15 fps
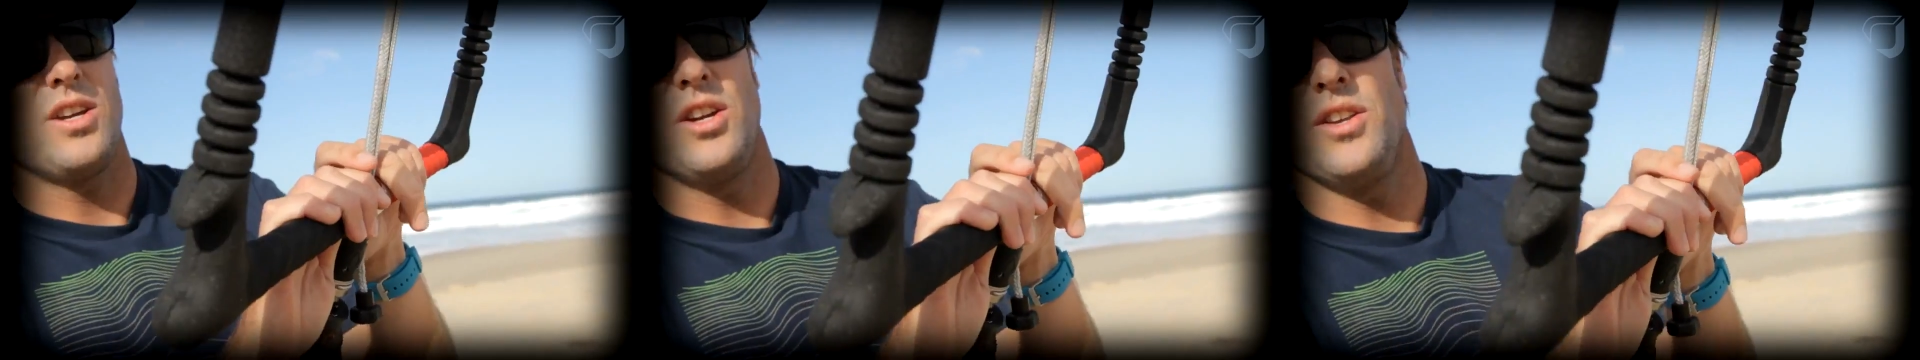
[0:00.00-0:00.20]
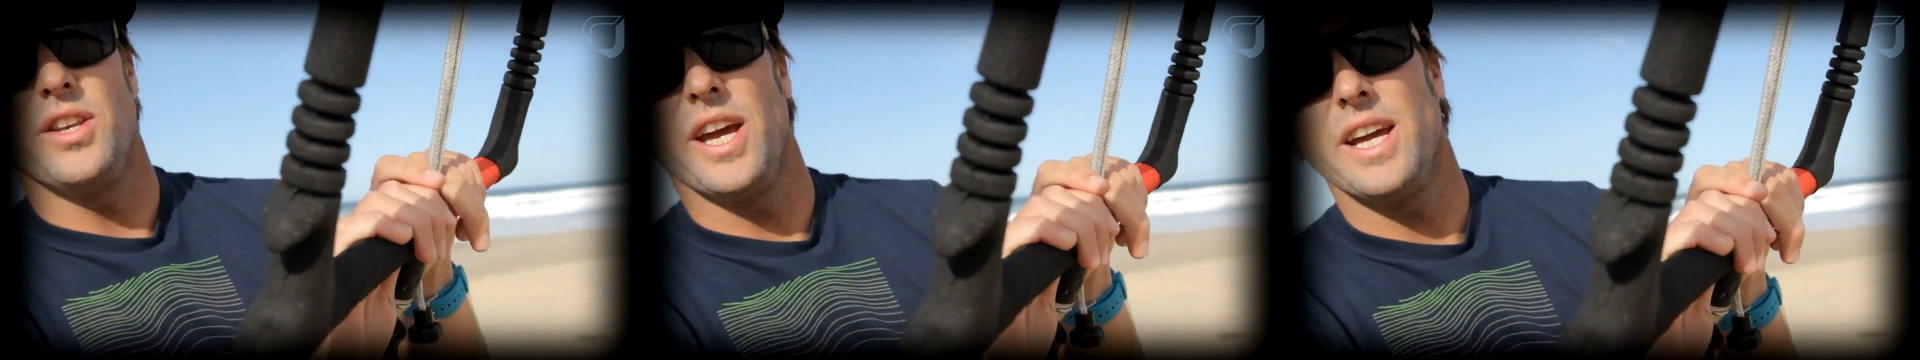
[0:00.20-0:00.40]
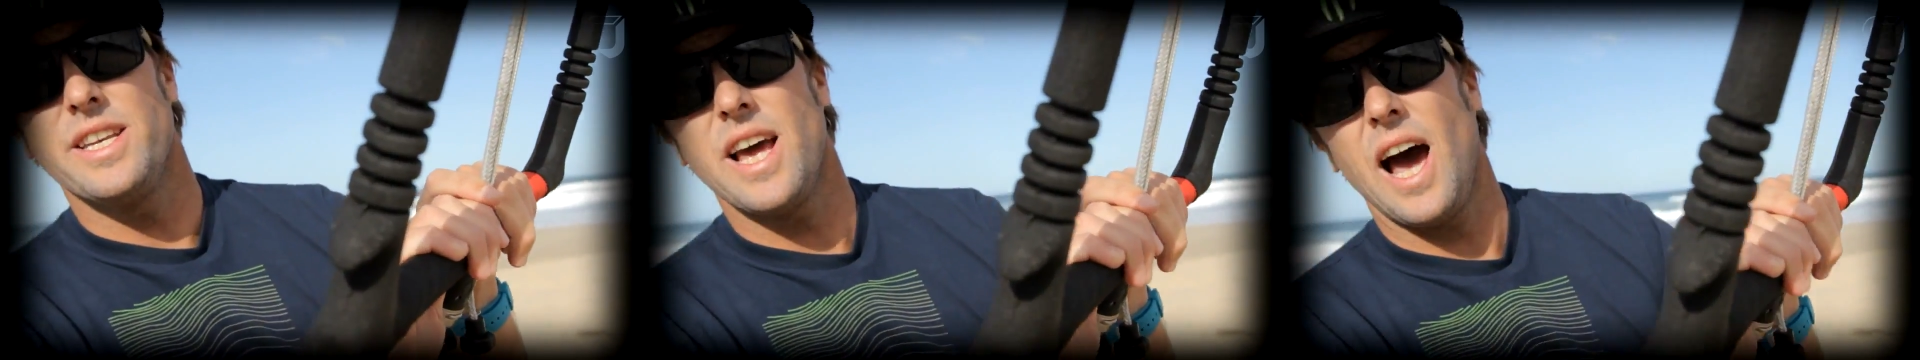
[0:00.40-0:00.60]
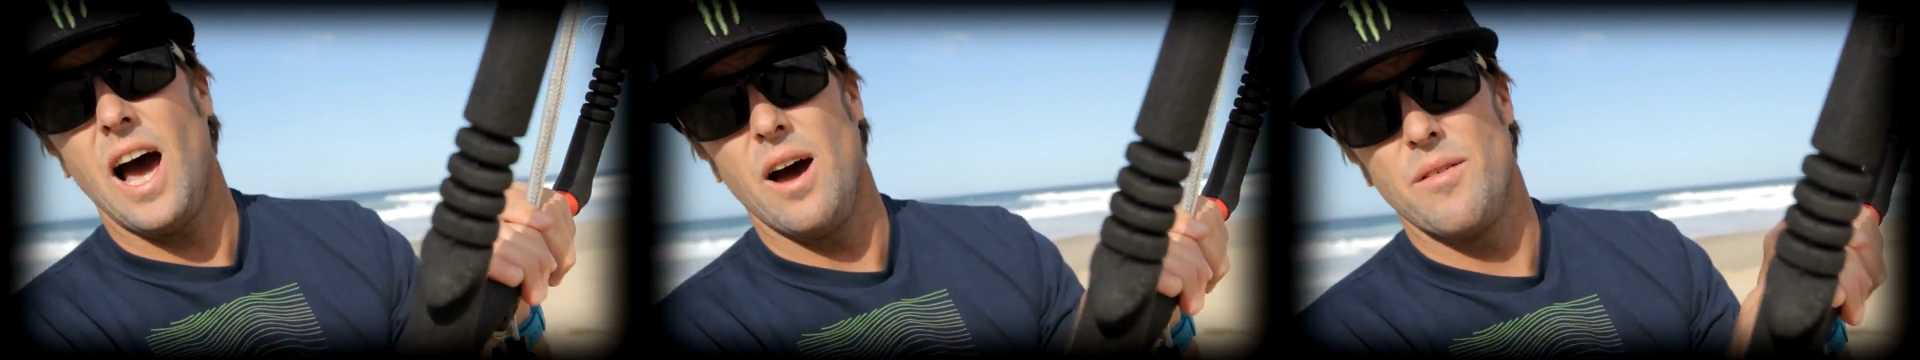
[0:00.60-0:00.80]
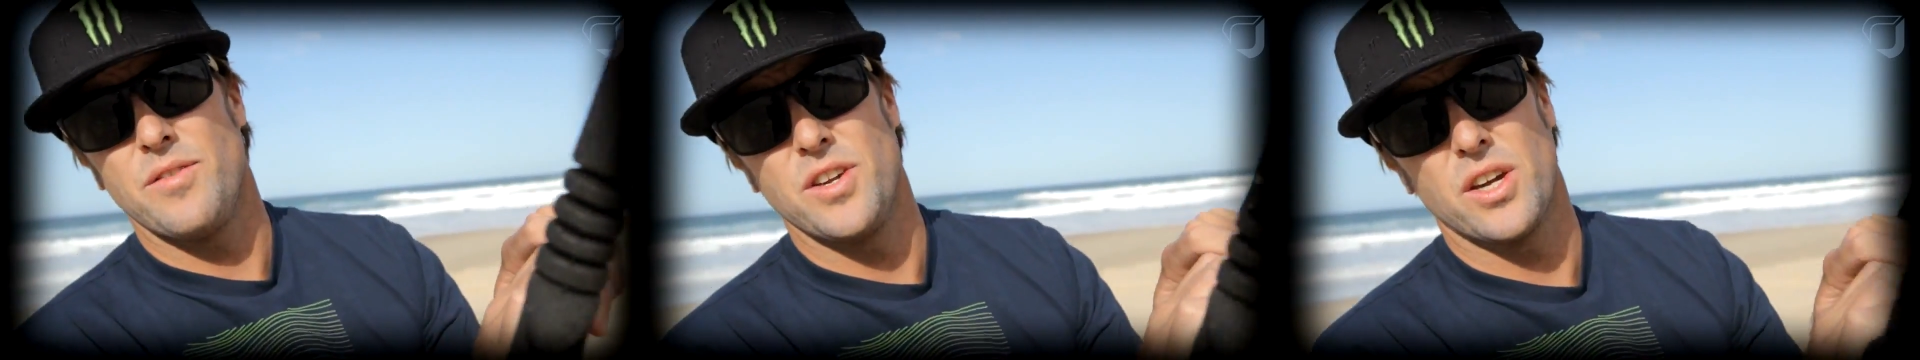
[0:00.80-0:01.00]
you need to
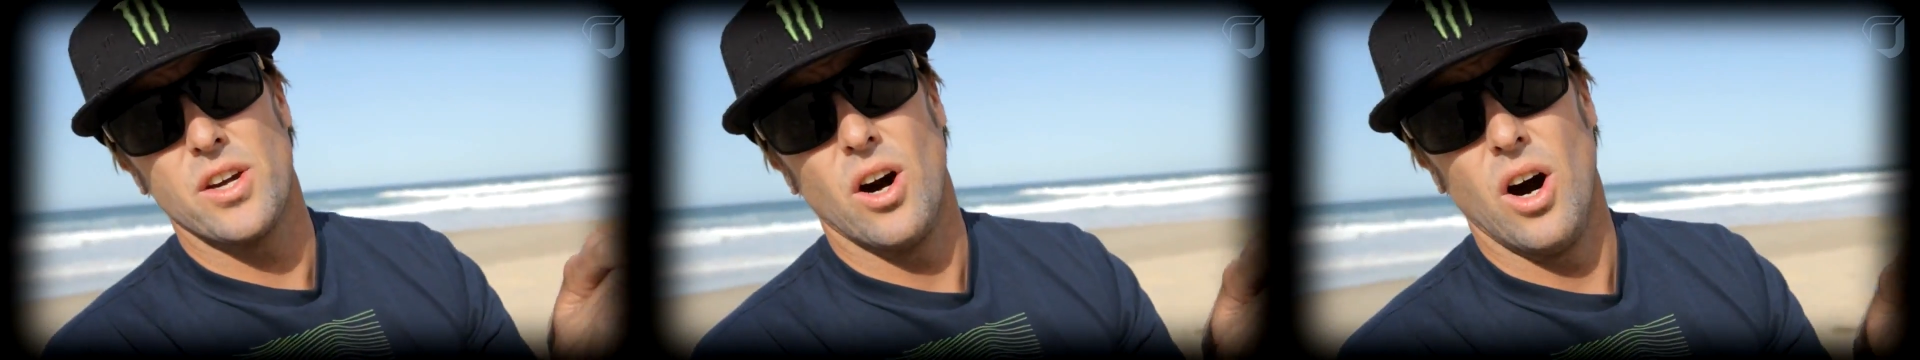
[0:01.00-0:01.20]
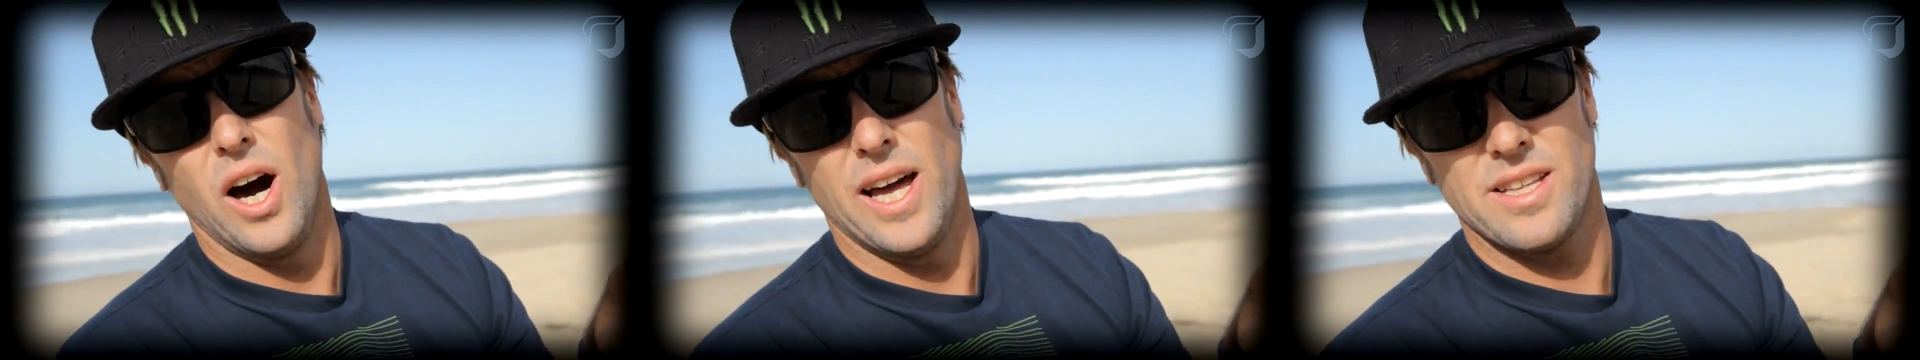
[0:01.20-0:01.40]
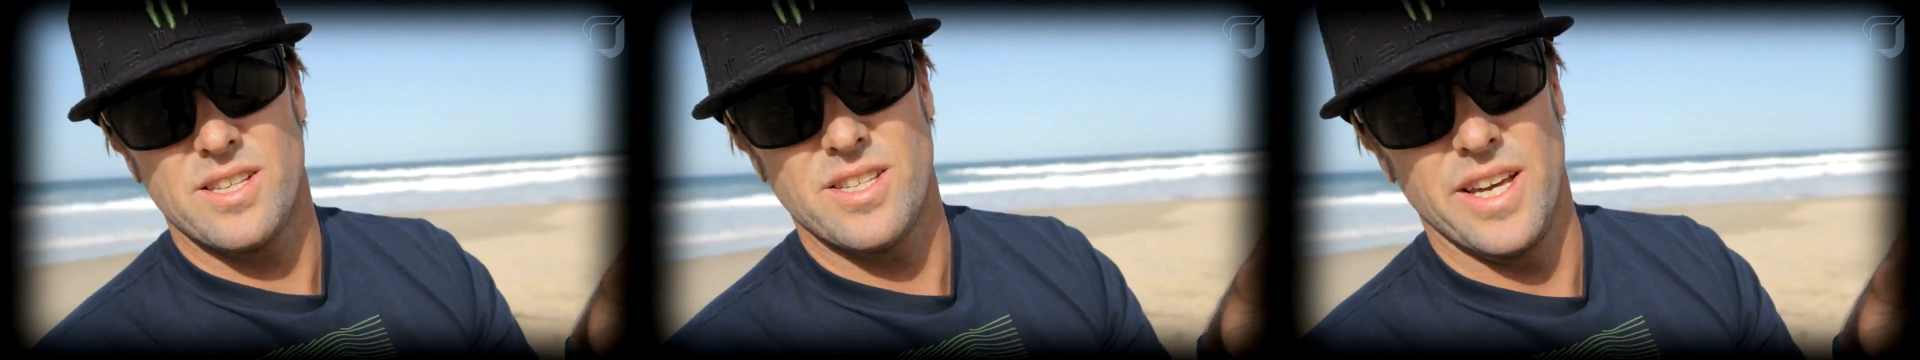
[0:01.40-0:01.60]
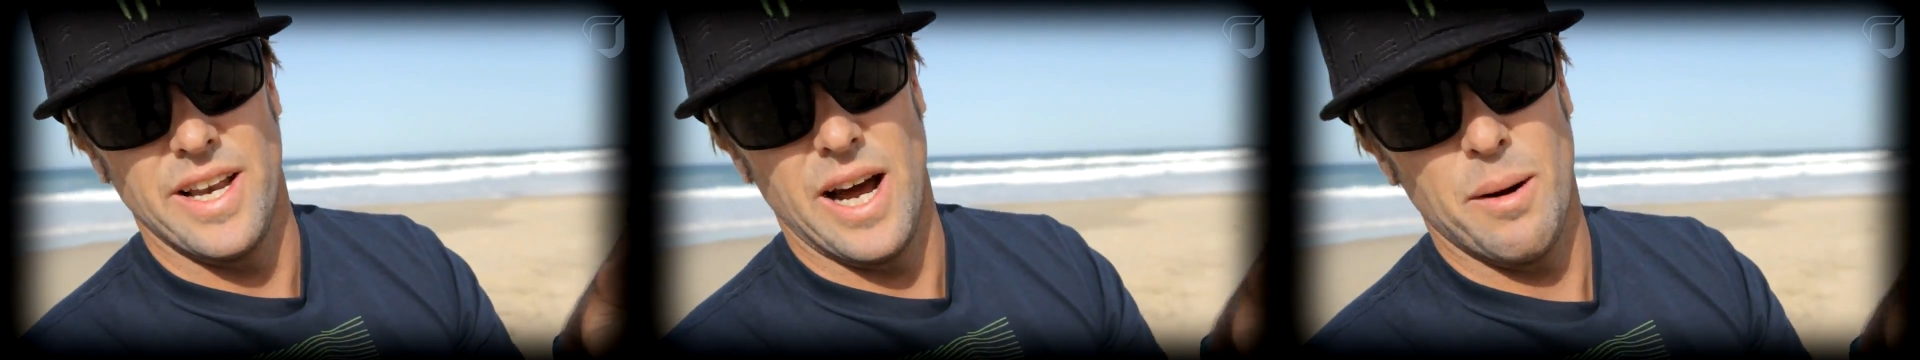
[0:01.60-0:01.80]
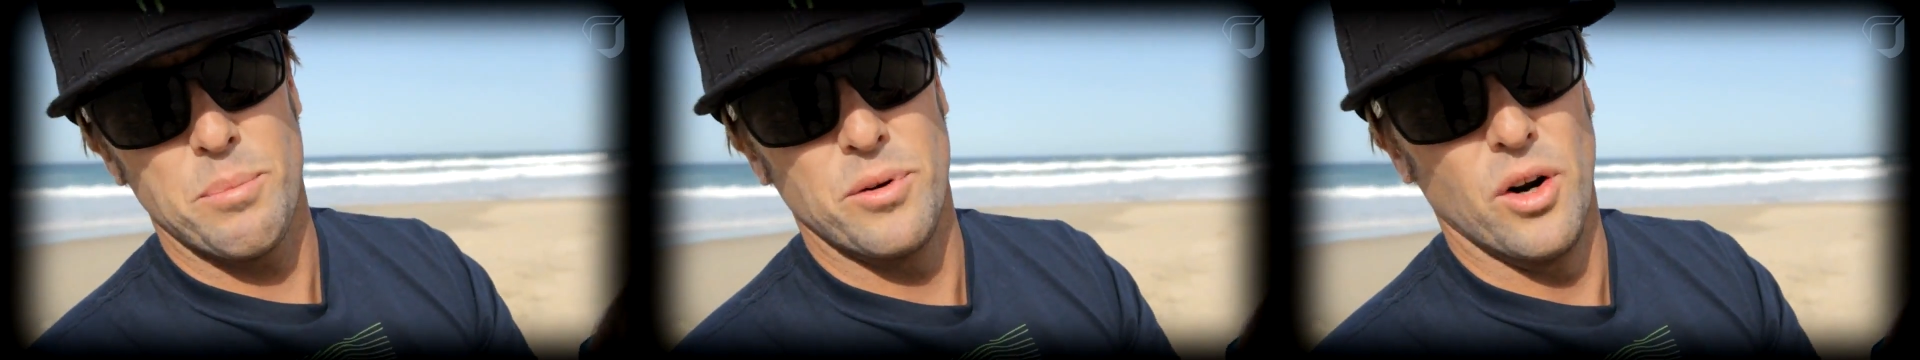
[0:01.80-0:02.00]
have your kite set
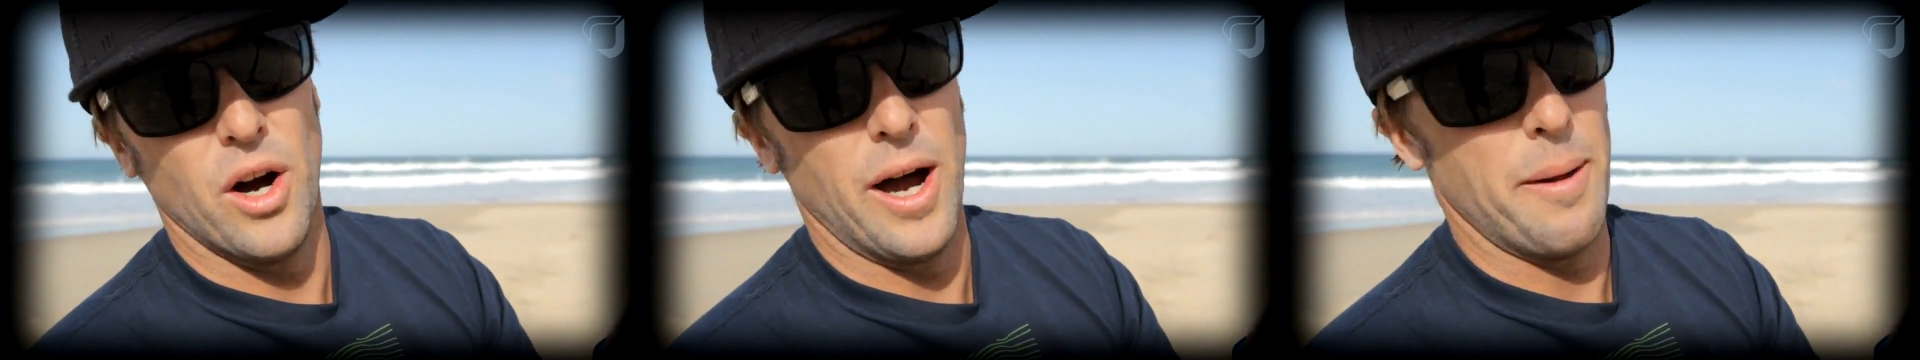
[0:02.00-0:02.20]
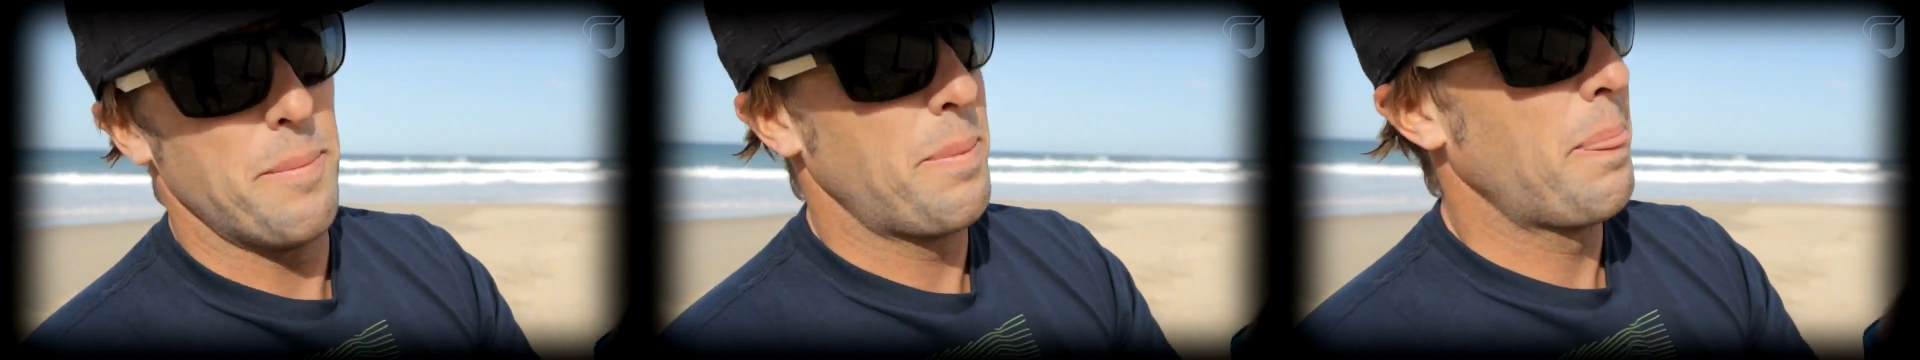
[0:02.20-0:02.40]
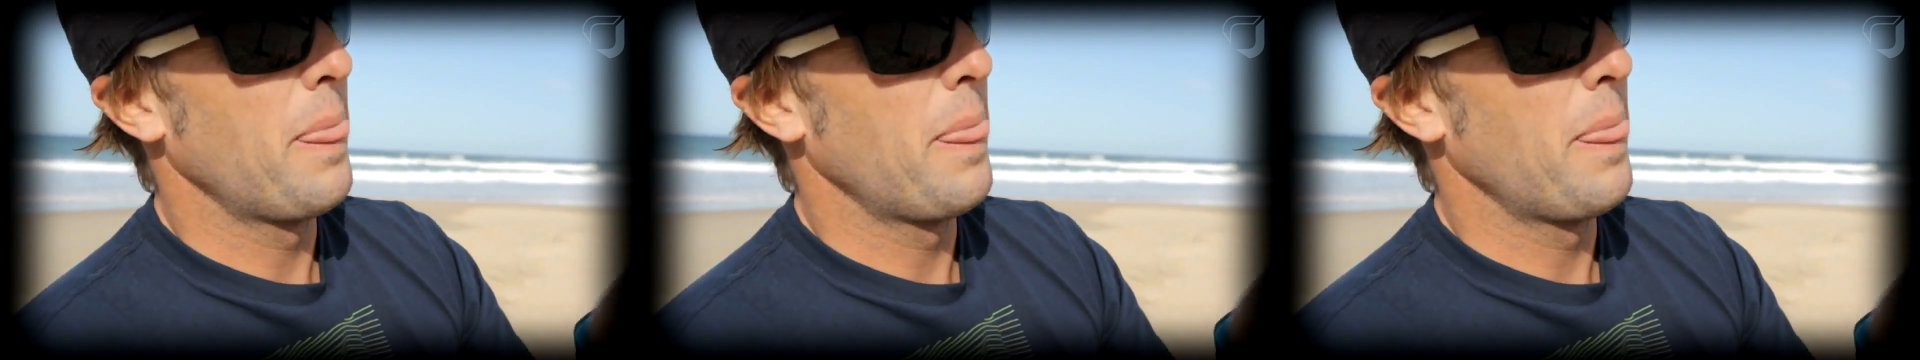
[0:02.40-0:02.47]
up right.